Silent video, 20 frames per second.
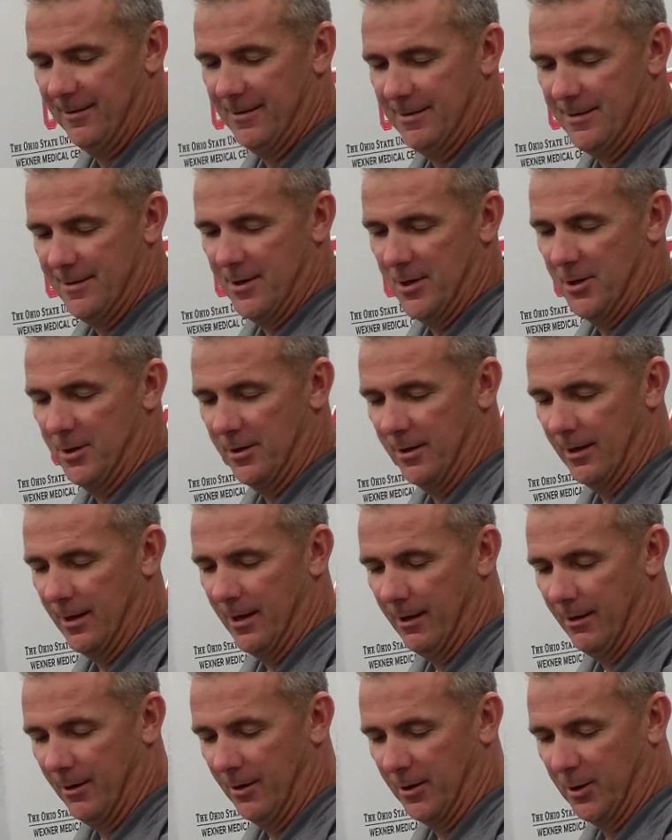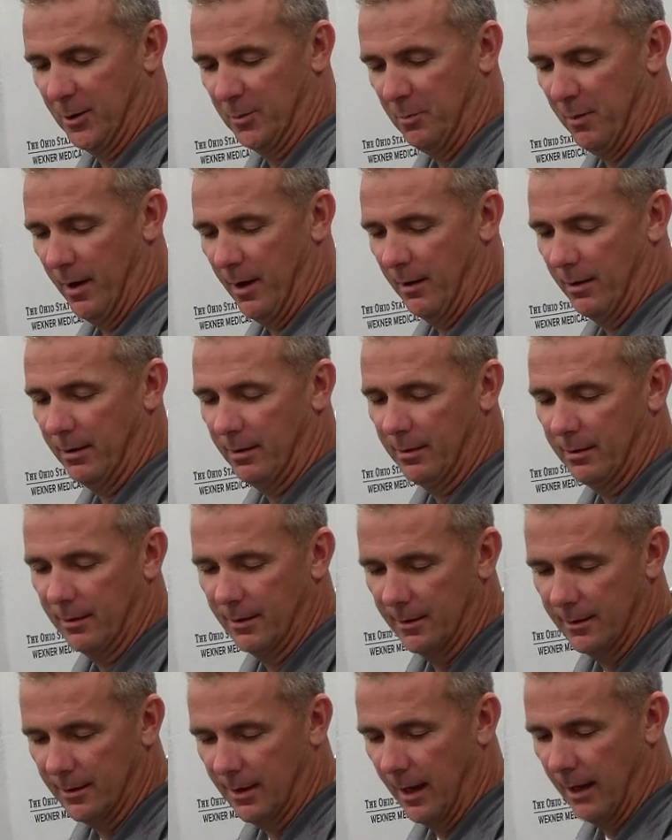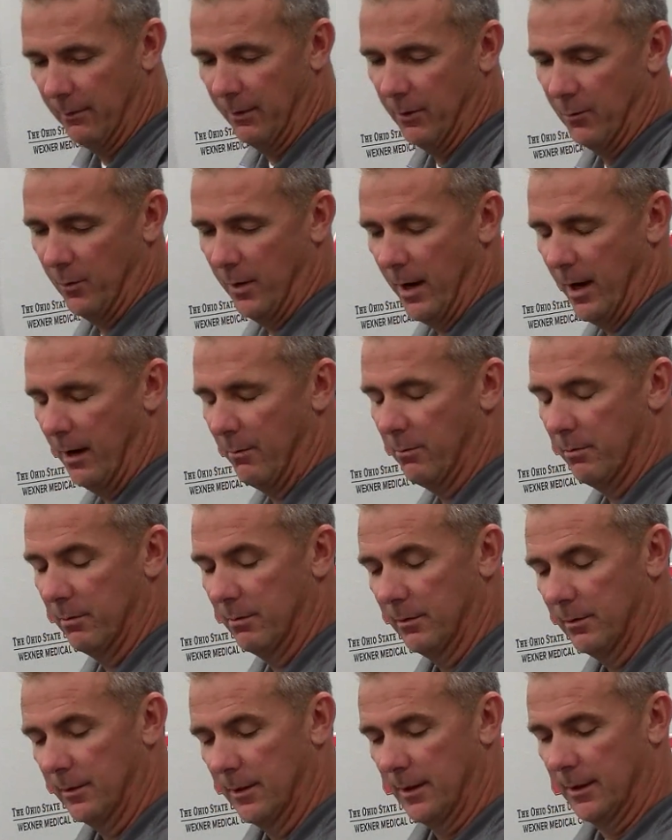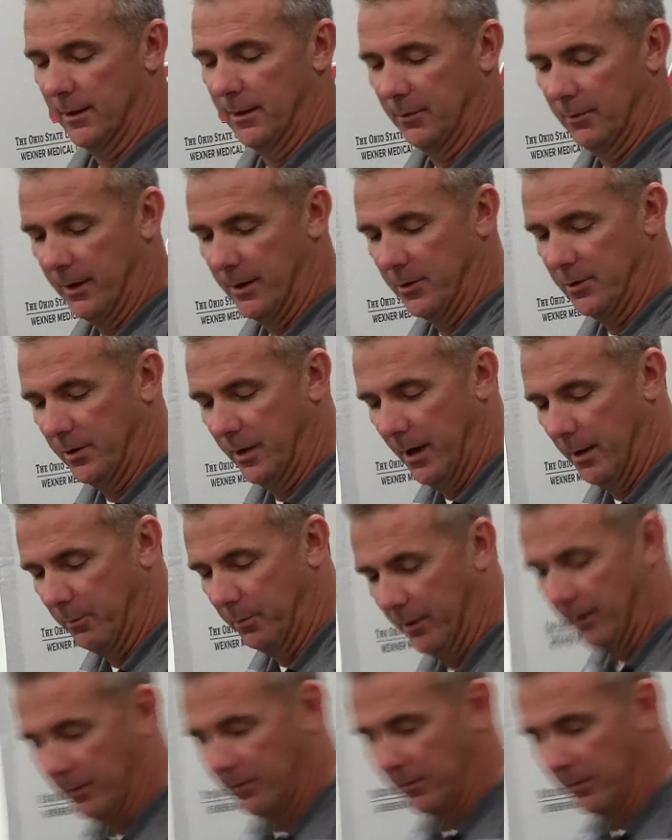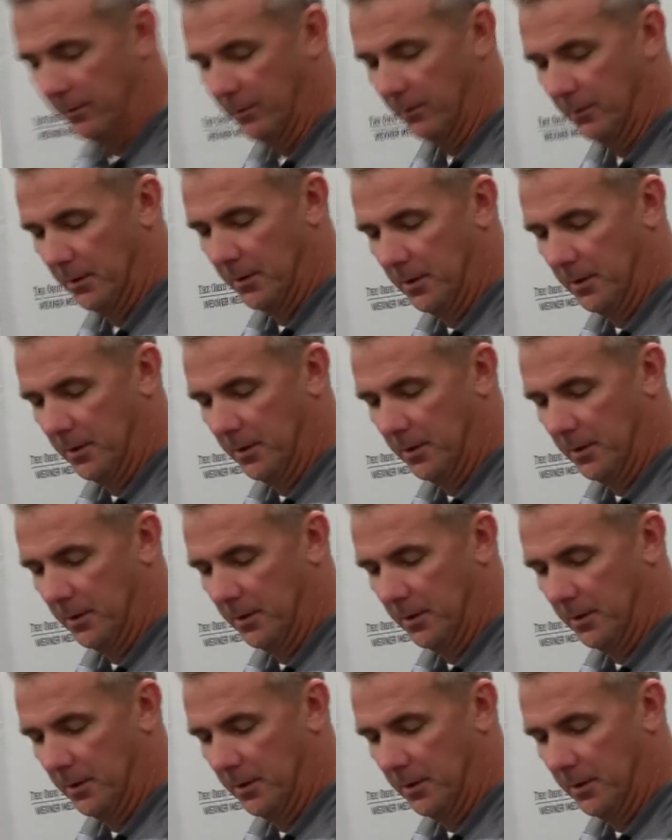they did Eric Smith and Damon Webb, great champions.